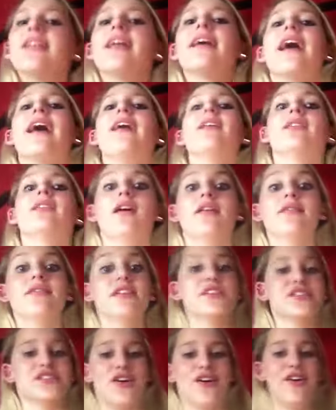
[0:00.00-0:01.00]
like, I love the
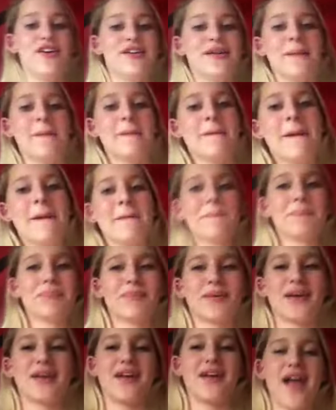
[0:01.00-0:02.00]
song,
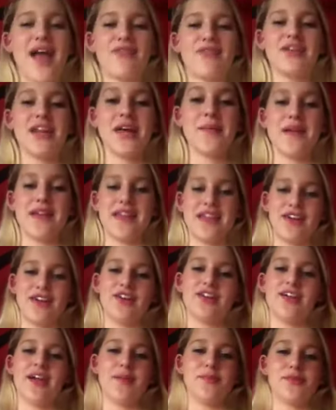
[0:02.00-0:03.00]
but every time I
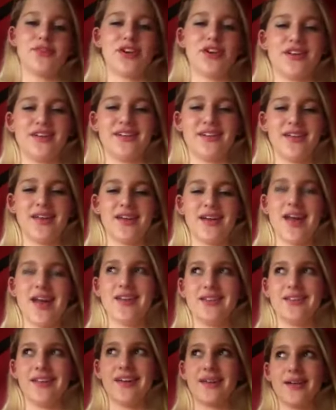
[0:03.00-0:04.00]
hear it, I'm starting to get kind
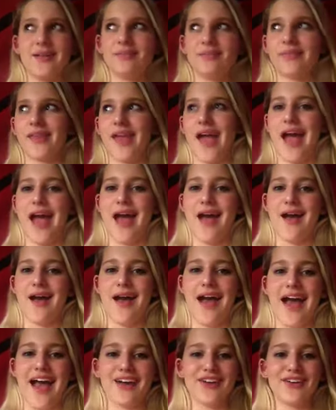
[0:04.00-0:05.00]
of,
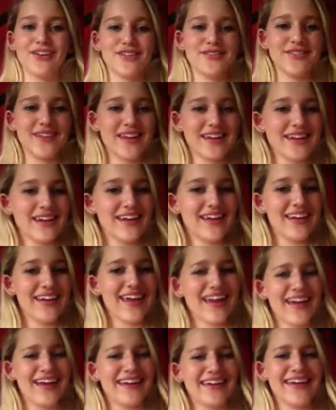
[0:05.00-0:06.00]
aggravated,
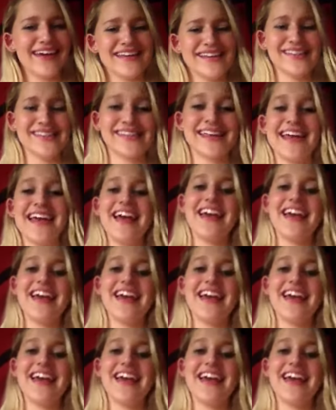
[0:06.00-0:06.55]
I guess?